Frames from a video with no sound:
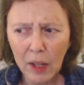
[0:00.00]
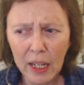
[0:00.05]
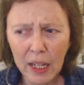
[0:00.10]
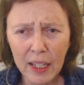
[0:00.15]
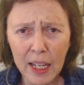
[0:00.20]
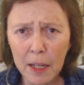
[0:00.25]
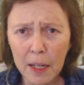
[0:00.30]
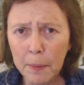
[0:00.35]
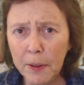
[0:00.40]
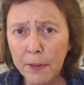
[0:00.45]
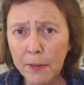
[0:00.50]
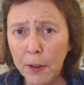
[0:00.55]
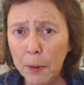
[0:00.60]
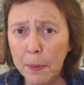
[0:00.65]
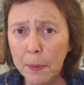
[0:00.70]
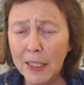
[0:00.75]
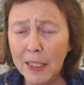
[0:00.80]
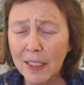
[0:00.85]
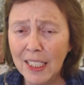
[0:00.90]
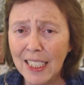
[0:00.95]
Kim, have you
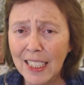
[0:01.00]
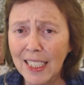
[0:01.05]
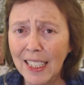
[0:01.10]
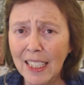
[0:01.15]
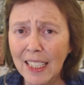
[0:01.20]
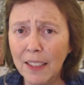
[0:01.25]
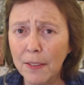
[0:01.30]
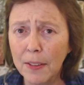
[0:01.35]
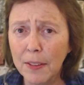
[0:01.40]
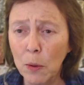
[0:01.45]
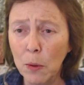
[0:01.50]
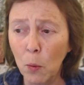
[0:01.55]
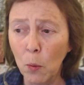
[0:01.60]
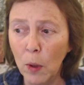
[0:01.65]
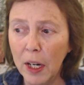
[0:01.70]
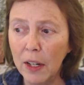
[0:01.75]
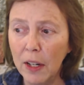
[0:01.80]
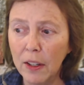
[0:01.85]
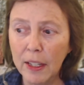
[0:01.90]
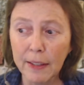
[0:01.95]
been seeing anything
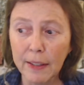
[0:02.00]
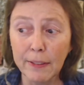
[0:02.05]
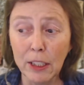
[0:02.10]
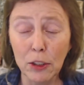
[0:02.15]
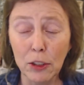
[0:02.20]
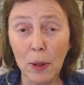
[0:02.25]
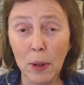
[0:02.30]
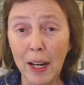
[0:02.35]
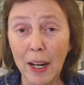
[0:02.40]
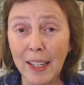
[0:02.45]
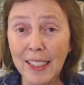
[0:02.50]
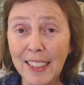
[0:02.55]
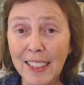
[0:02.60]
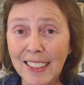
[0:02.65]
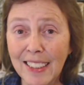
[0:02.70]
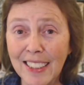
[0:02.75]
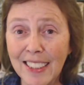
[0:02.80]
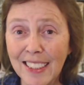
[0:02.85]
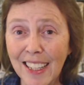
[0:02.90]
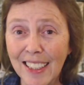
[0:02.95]
weird? Have you tried
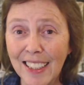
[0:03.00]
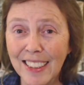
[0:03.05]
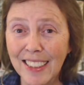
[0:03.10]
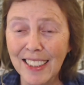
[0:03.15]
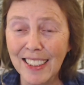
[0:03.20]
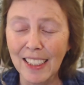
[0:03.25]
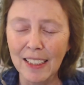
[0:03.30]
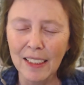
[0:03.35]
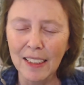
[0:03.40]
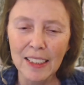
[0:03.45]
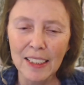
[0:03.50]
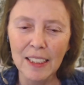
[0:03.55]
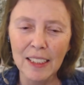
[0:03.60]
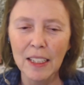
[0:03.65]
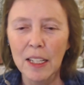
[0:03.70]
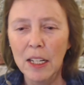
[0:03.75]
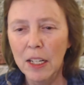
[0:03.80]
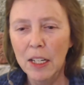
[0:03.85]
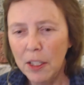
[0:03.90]
any sites lately?